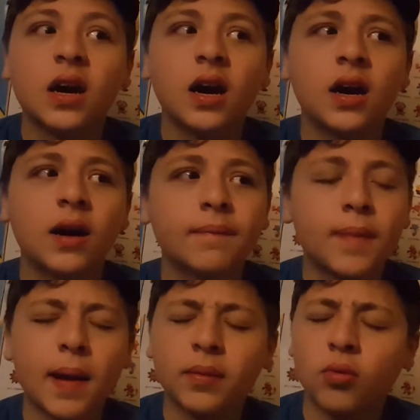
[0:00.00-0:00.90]

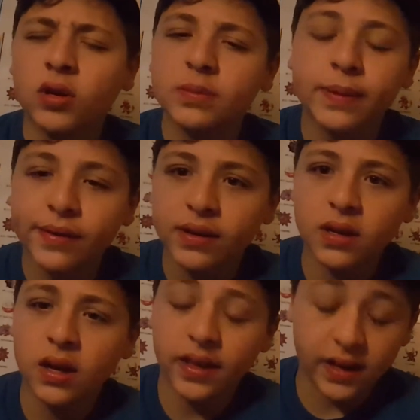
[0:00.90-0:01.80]
probably more
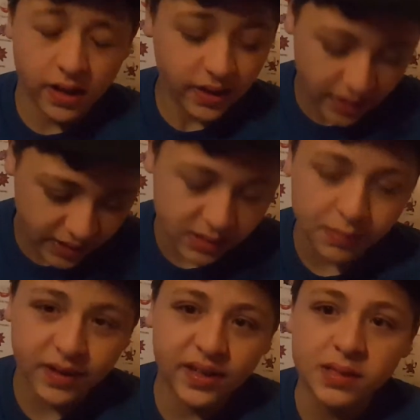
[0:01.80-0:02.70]

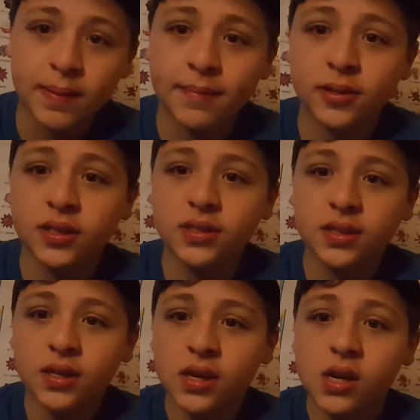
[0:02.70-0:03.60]
inexperienced
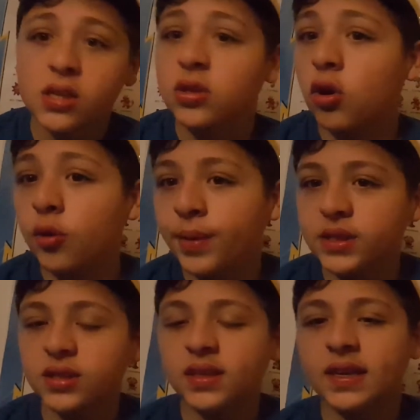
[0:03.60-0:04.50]
members, so a whole
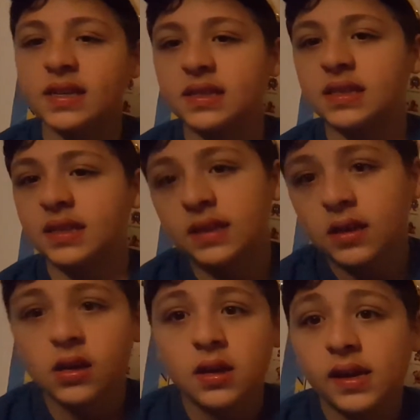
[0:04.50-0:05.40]
bunch of things
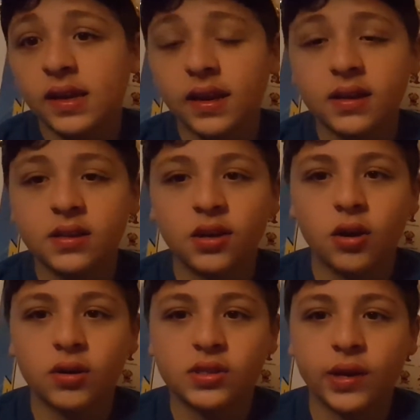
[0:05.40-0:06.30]
in it, you
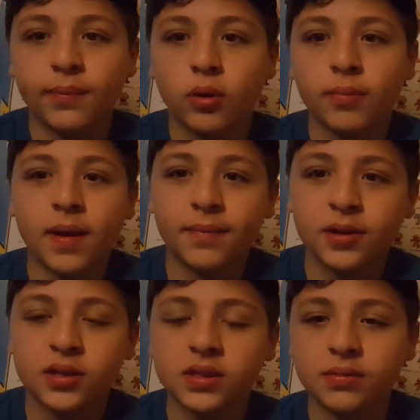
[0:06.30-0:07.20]
know, because you have more
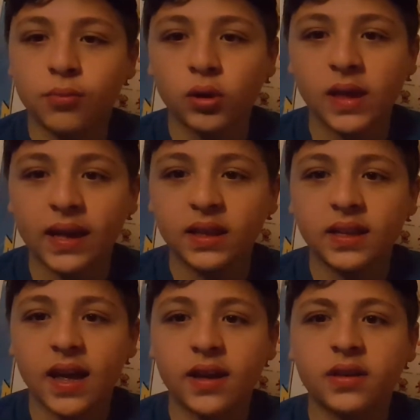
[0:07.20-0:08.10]
members, more likely
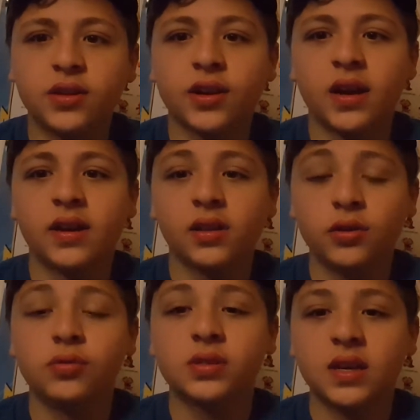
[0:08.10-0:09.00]
that you're going to
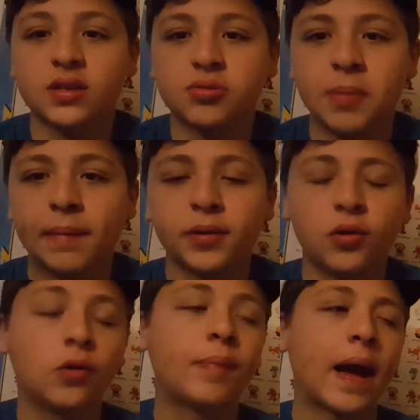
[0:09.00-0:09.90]
lose, because remember the
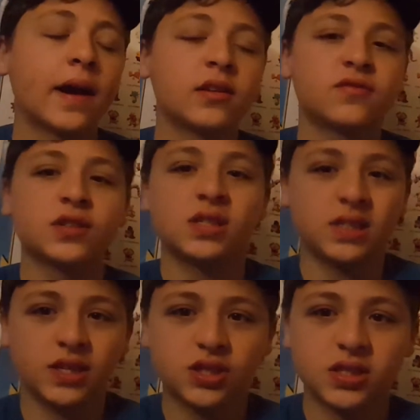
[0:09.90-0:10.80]
old Pirates versus
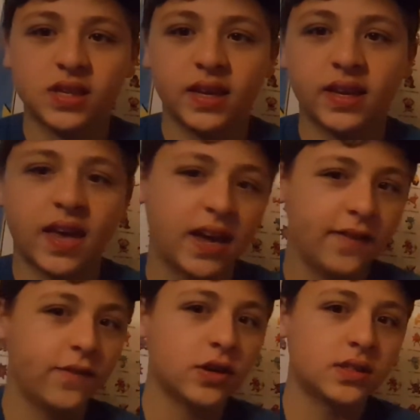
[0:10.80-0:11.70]
Ninjas thing,
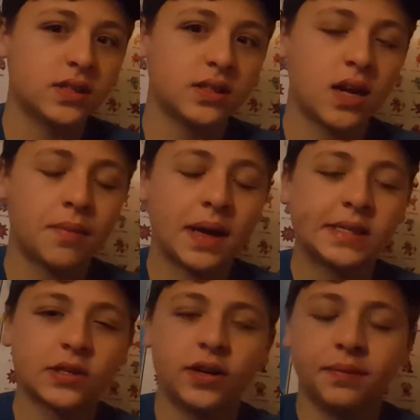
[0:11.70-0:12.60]
Cake versus
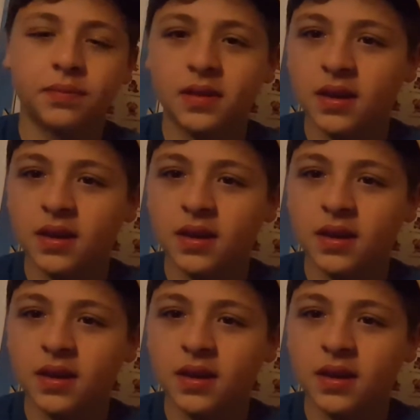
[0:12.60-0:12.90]
Ice Cream.